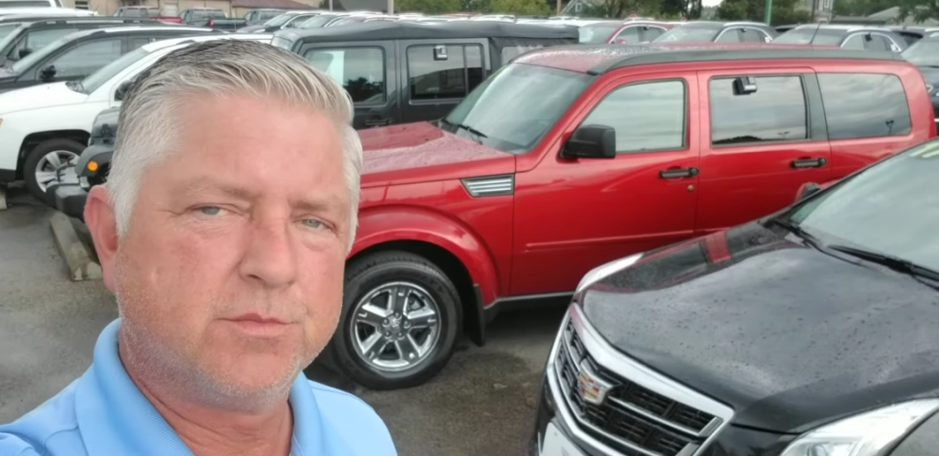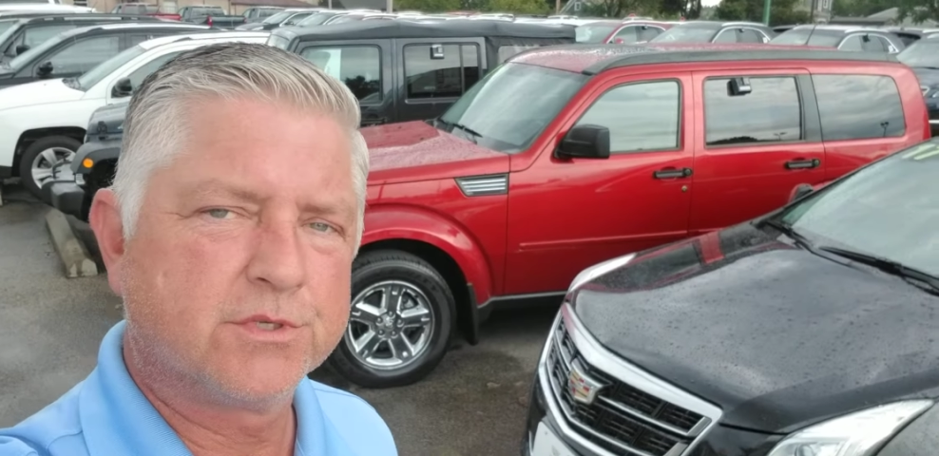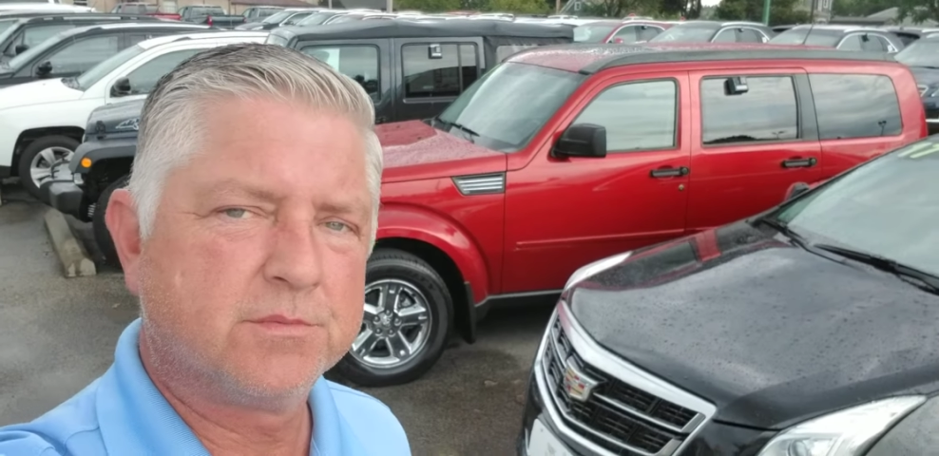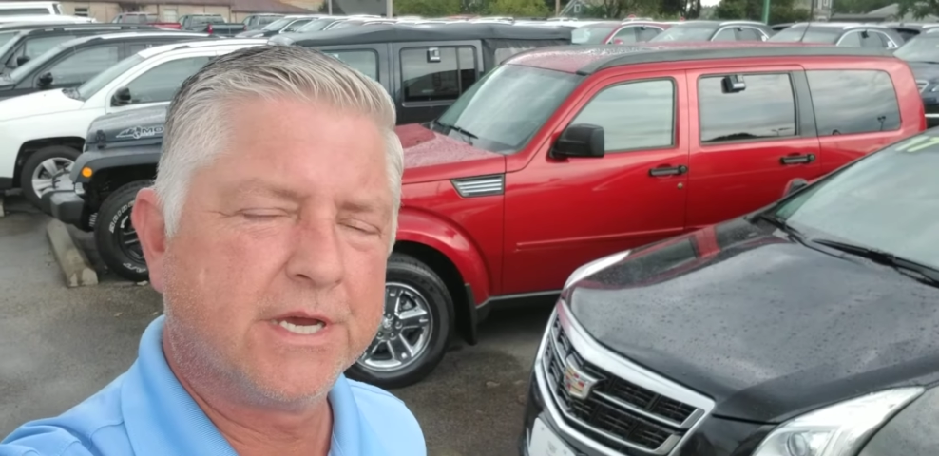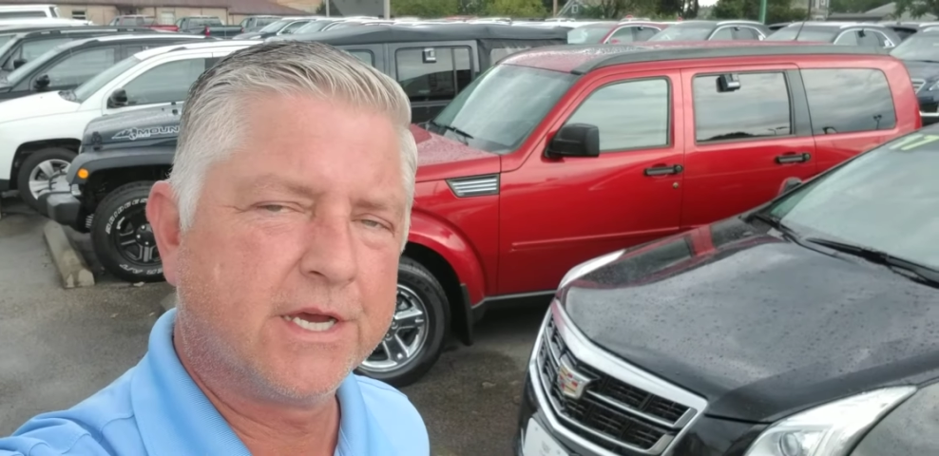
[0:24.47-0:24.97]

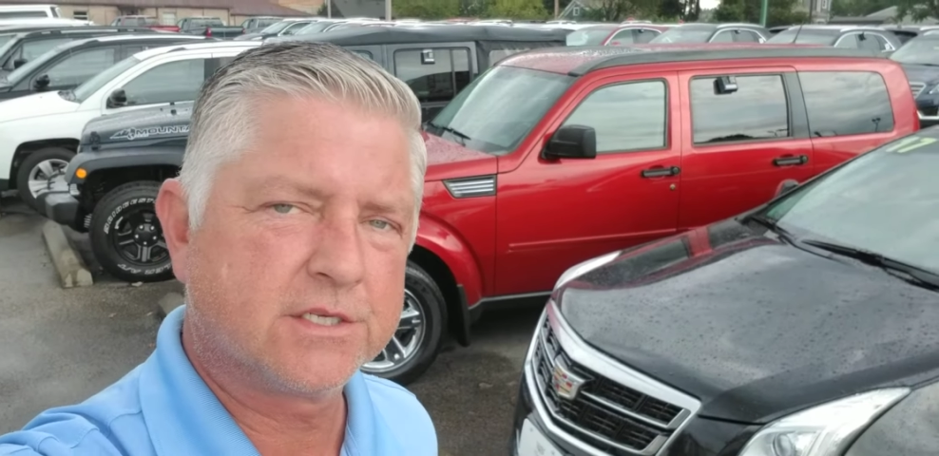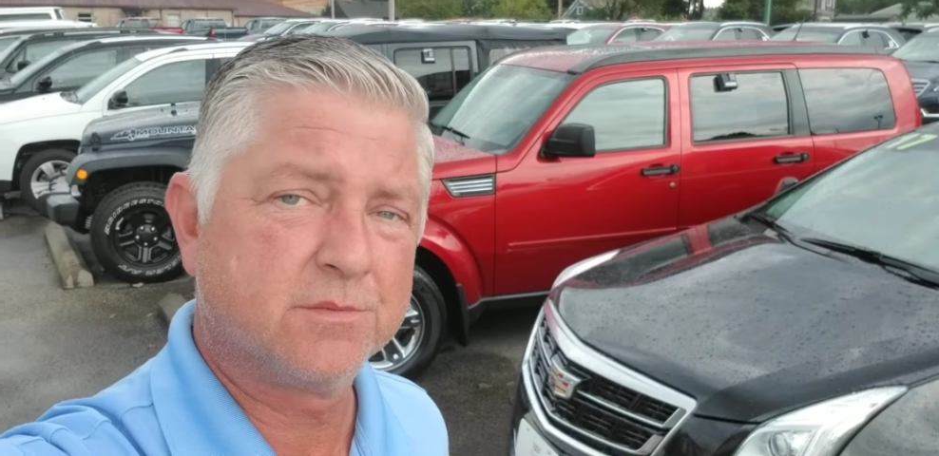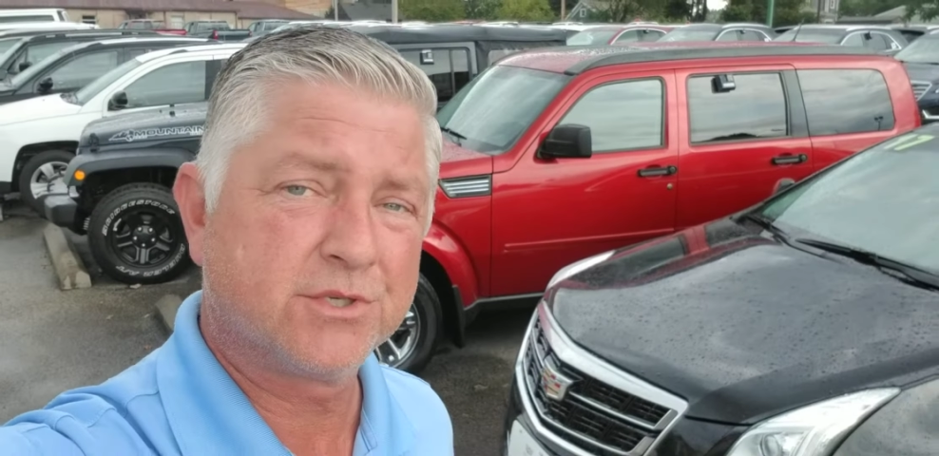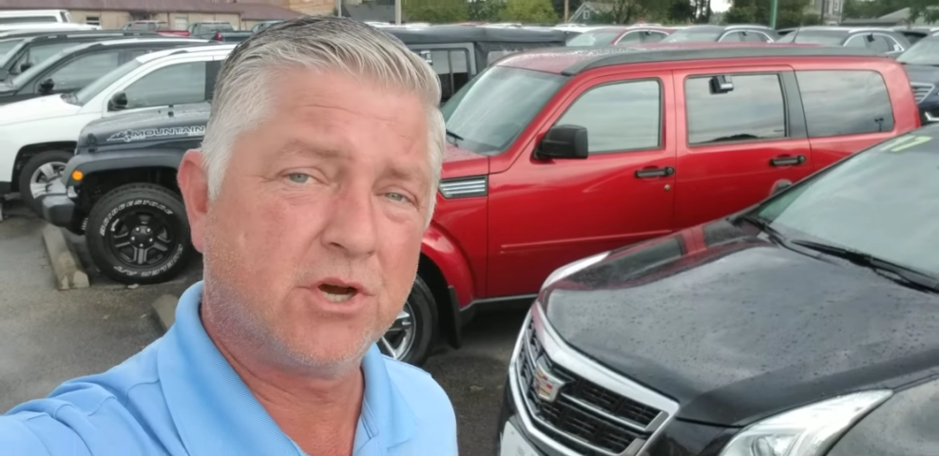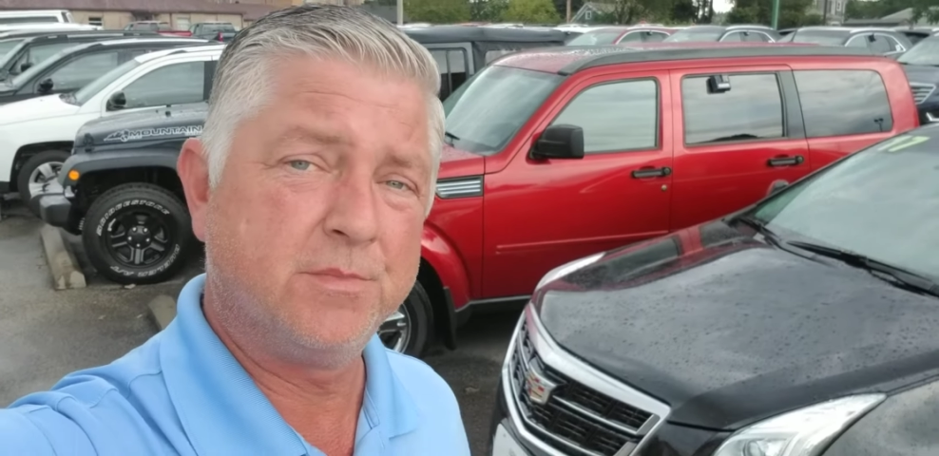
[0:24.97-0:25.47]
most of my
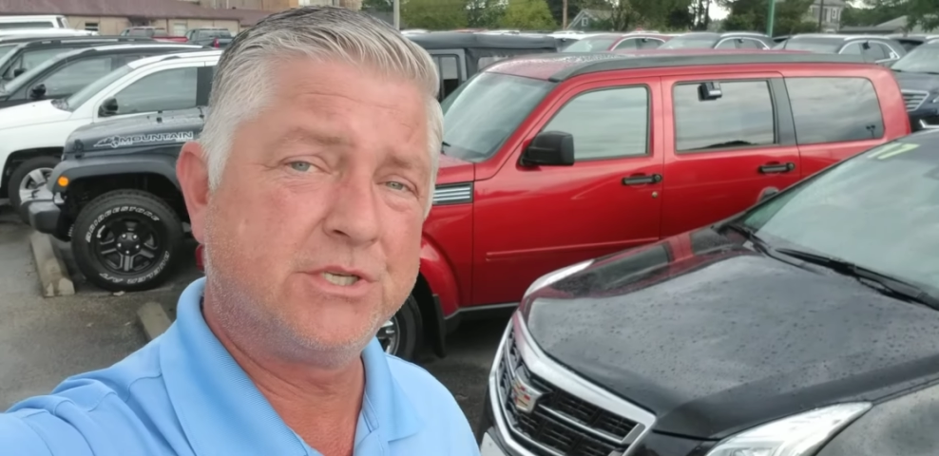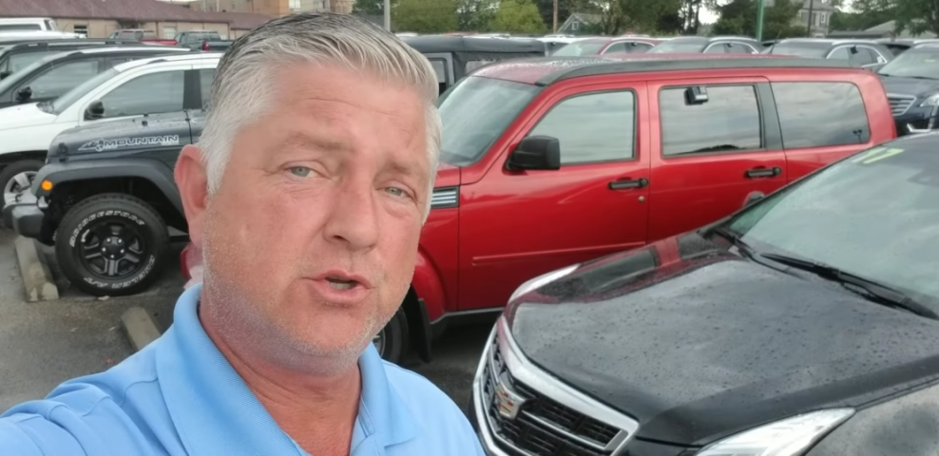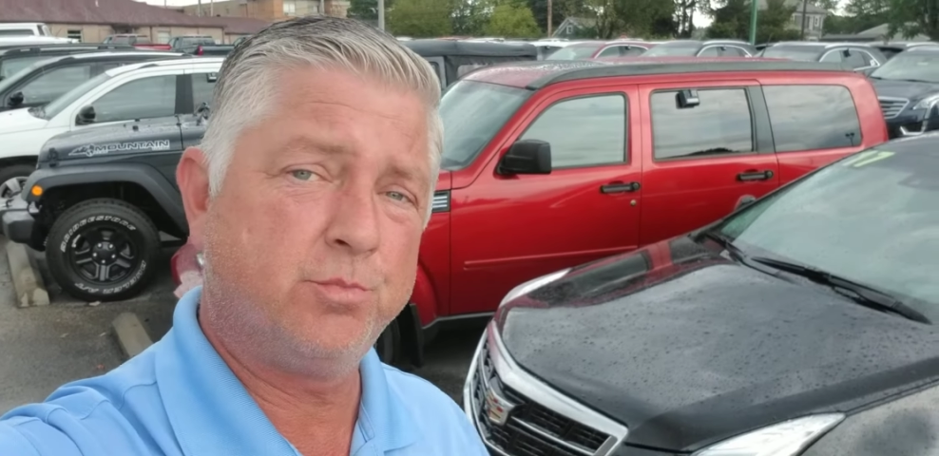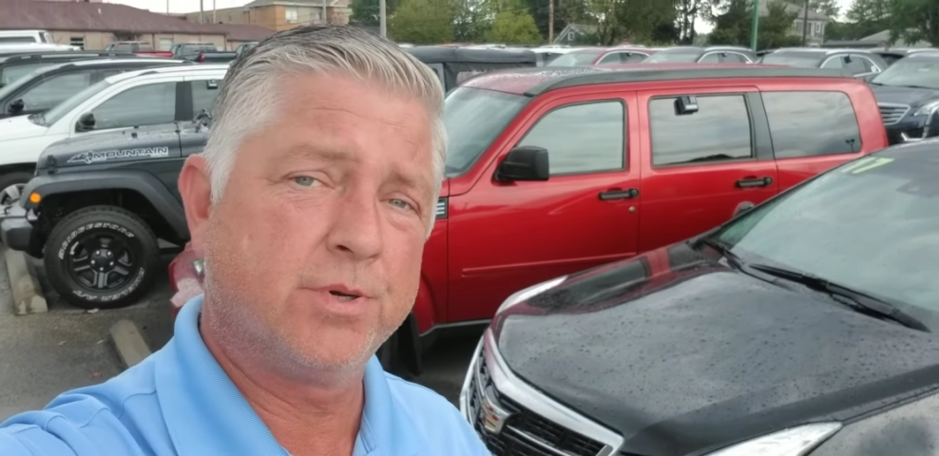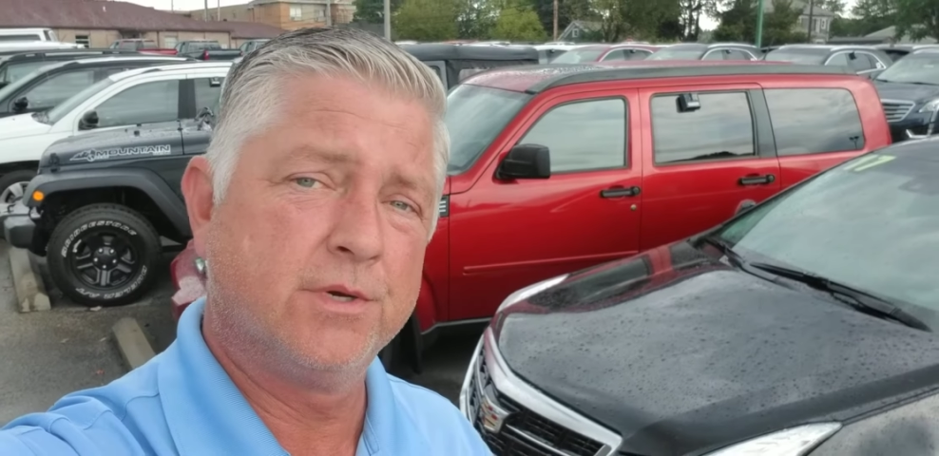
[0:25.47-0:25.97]
customers call me Soup.